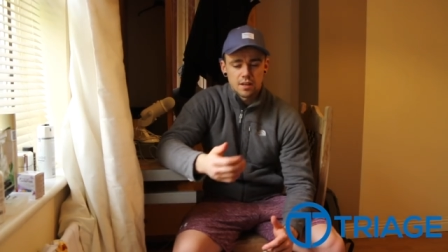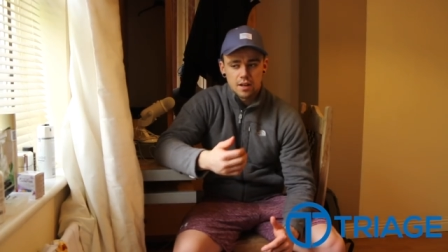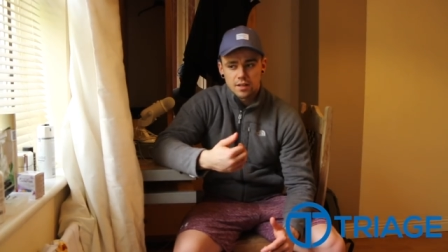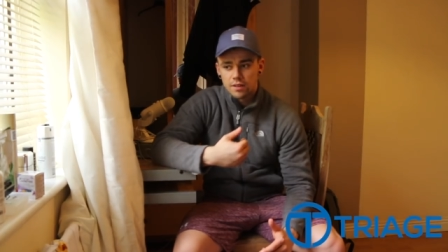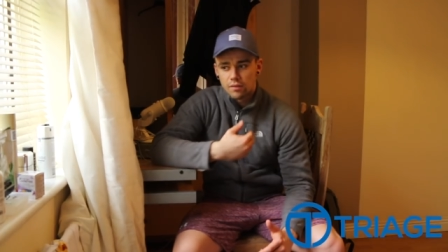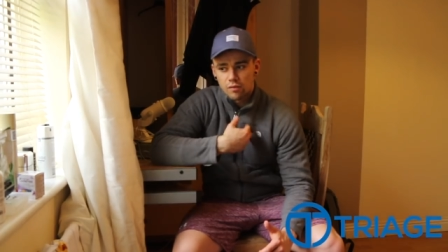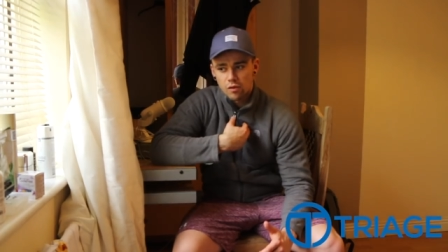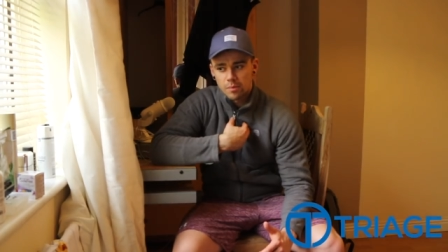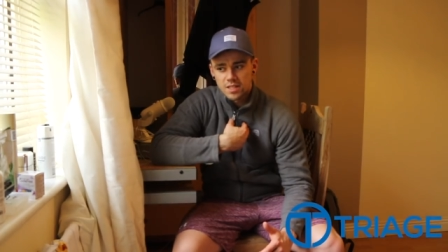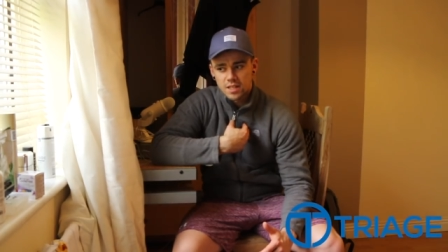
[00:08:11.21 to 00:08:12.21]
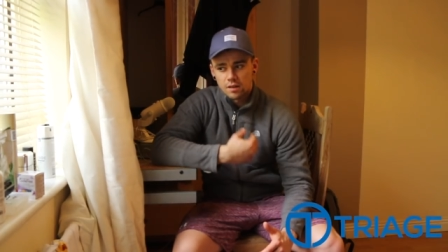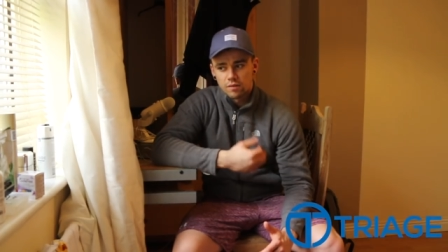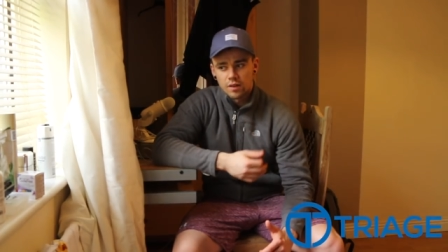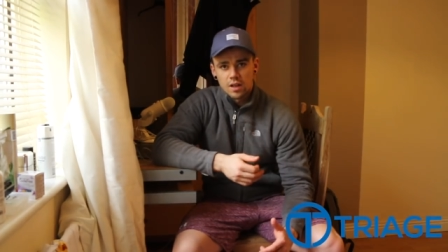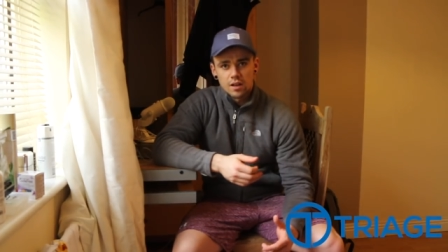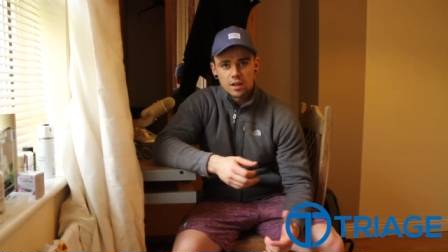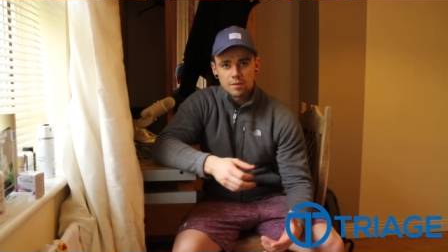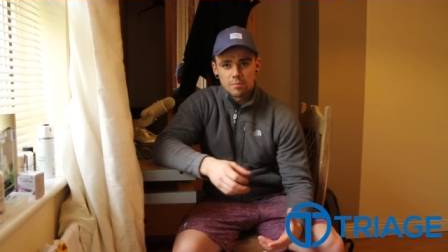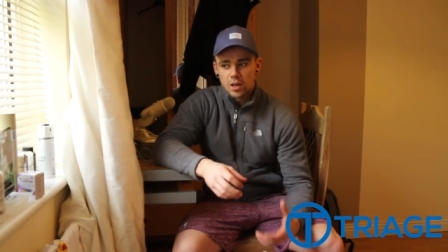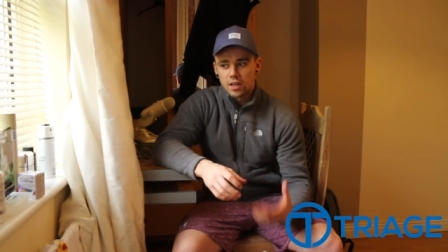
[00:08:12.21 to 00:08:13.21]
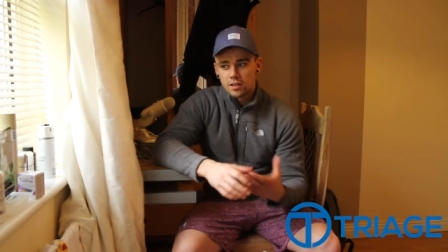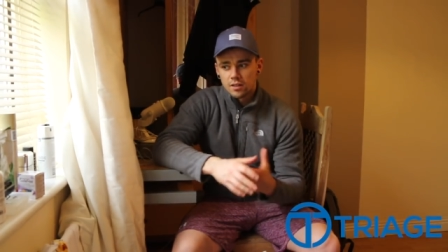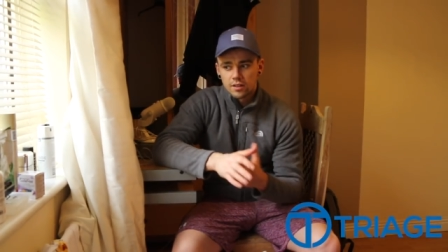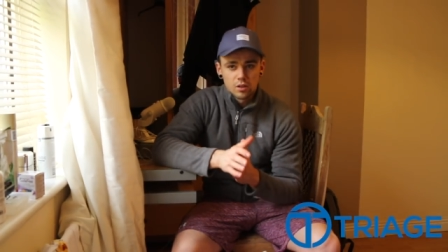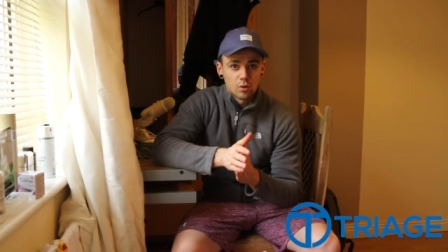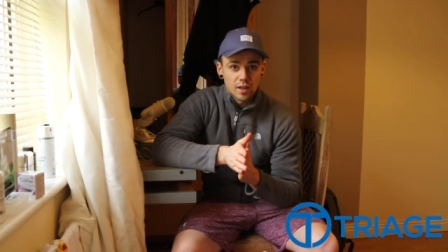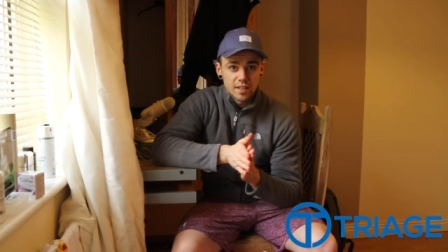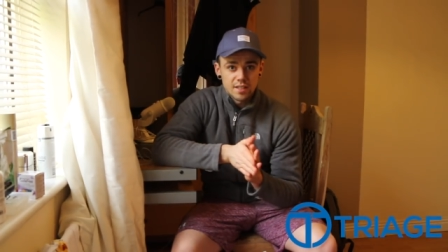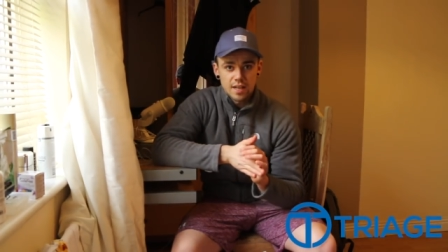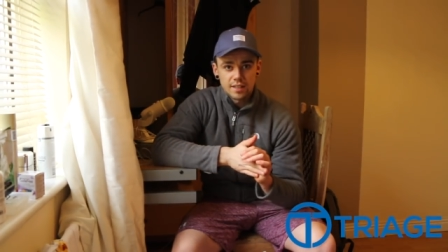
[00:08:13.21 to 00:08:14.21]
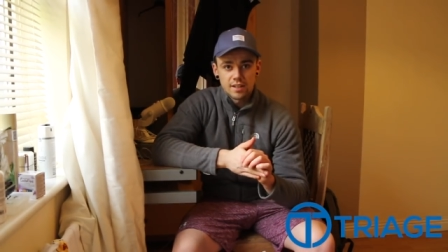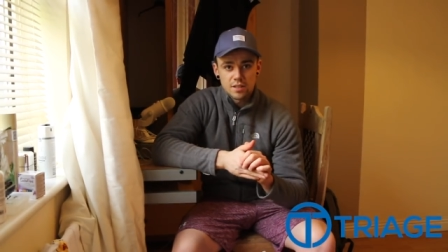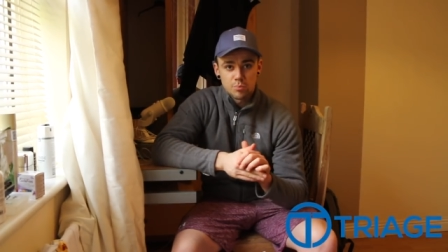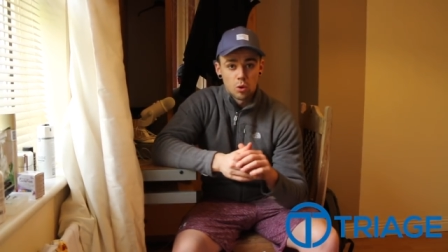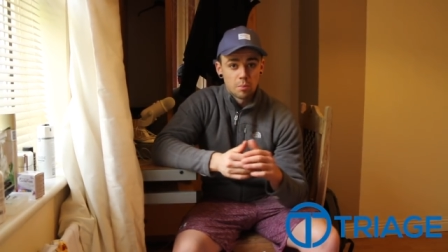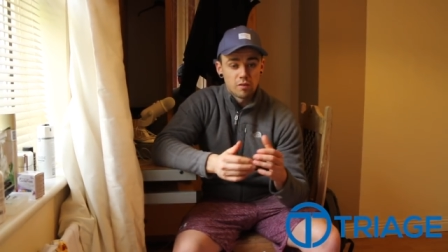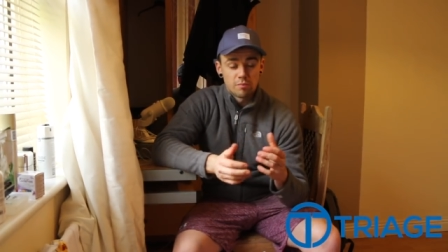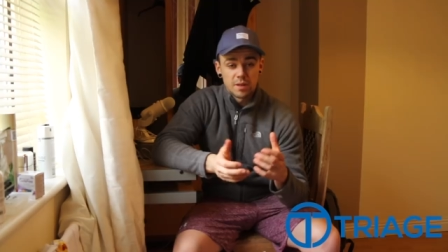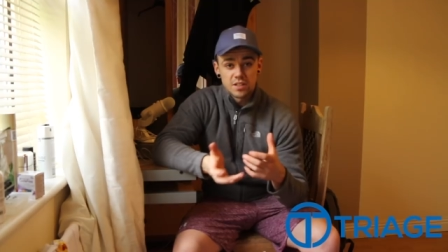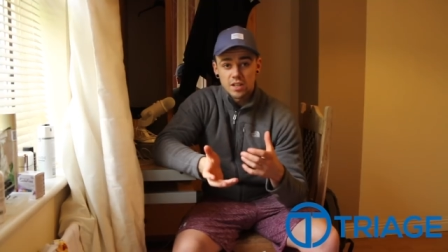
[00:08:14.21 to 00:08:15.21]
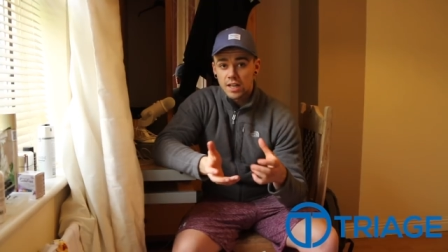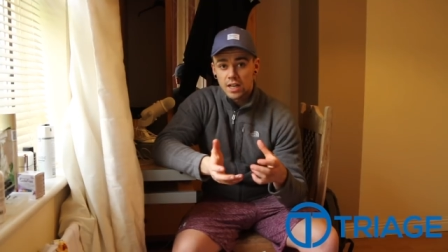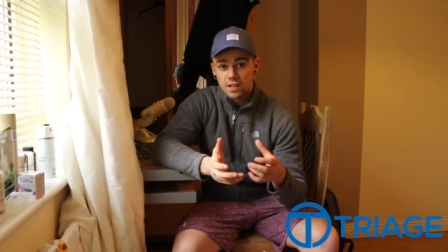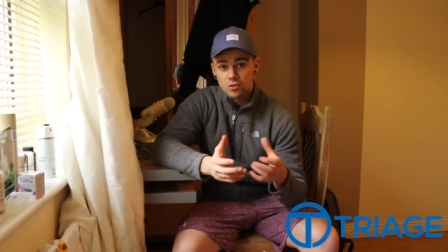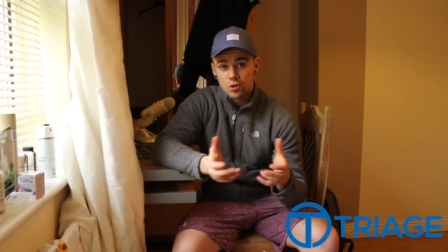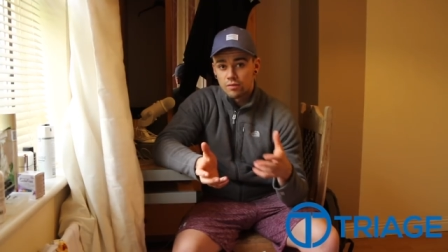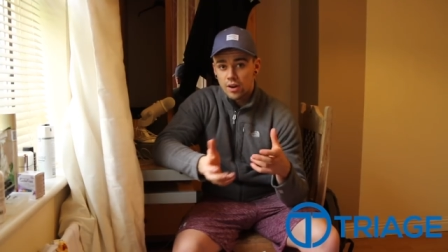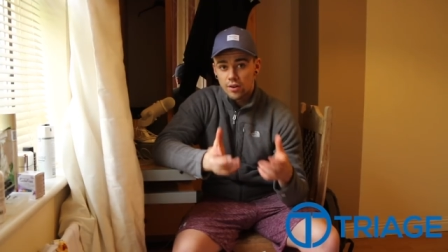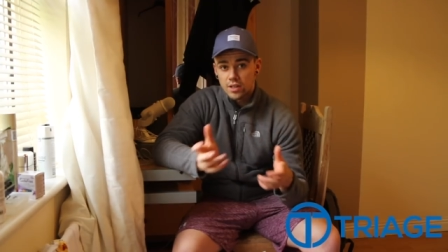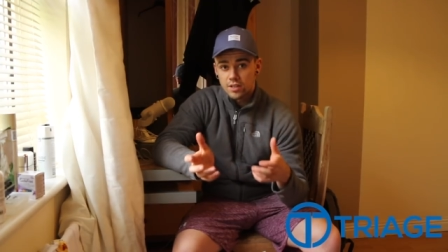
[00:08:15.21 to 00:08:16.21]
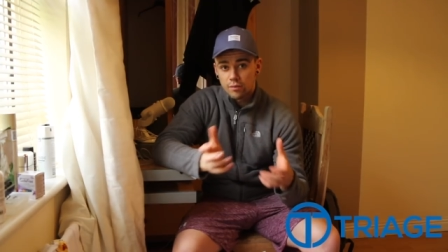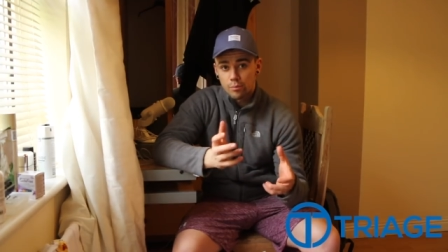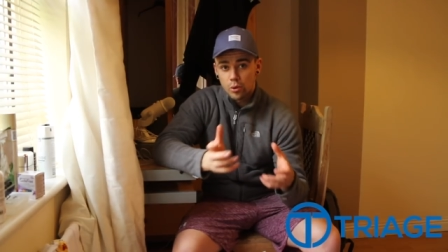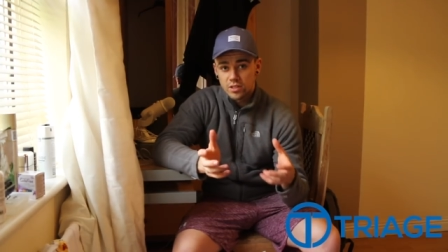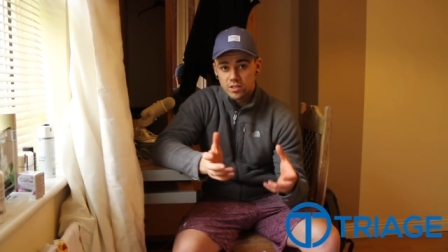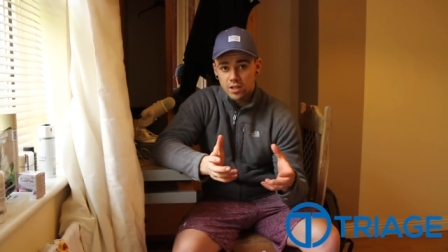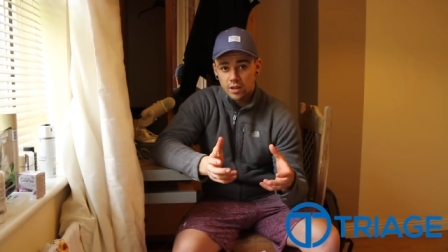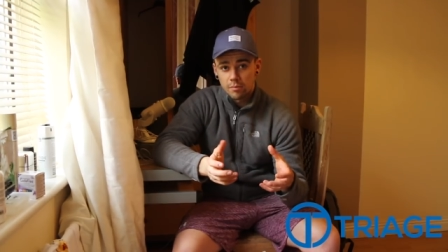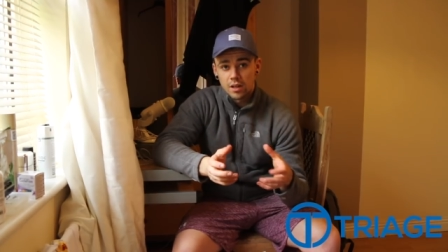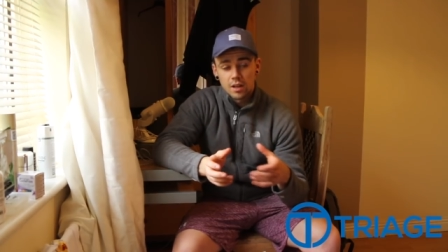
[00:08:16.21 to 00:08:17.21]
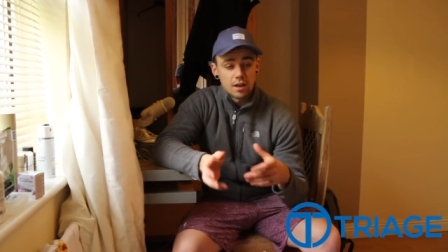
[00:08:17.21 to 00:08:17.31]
And, and even for myself, like my the caloric intake that is appropriate for me to diet on is going to vary at different points in time.